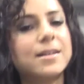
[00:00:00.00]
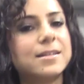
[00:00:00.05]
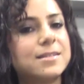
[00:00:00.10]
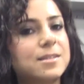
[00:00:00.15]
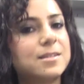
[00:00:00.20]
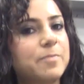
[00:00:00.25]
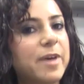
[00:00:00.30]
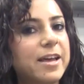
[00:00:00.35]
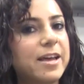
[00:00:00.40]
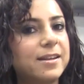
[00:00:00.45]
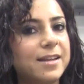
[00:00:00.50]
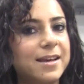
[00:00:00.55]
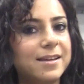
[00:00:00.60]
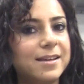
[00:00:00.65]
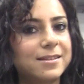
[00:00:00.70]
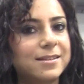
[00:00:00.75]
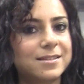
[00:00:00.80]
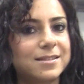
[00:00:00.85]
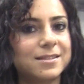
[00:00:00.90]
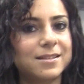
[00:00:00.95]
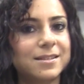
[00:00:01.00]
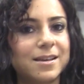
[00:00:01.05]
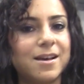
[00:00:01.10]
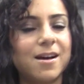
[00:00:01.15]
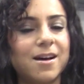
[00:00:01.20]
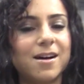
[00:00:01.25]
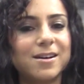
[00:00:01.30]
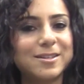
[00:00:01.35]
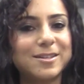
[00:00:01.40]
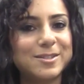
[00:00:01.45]
and spandex,
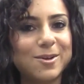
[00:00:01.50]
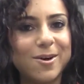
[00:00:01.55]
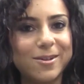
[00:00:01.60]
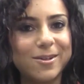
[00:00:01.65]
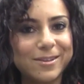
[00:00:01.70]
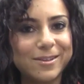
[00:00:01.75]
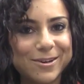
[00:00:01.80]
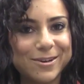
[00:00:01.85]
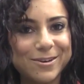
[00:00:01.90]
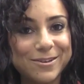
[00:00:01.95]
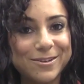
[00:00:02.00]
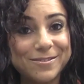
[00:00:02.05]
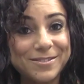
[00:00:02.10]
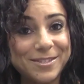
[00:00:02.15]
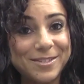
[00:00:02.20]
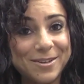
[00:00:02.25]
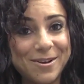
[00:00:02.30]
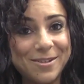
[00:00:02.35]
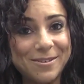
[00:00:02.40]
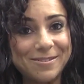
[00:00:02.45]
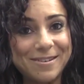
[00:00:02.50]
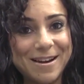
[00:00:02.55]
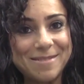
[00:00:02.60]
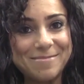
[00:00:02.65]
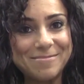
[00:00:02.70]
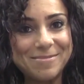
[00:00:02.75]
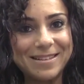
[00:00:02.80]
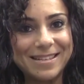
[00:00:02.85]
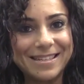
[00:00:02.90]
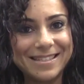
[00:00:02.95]
hugs all the curves in all the
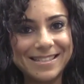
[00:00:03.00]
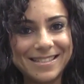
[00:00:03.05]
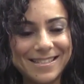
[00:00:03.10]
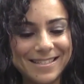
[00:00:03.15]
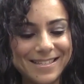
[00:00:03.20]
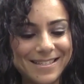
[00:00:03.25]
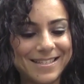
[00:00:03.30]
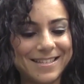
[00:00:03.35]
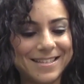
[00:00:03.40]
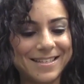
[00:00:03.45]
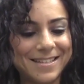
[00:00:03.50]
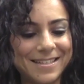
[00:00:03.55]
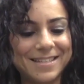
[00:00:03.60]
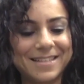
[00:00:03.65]
right places.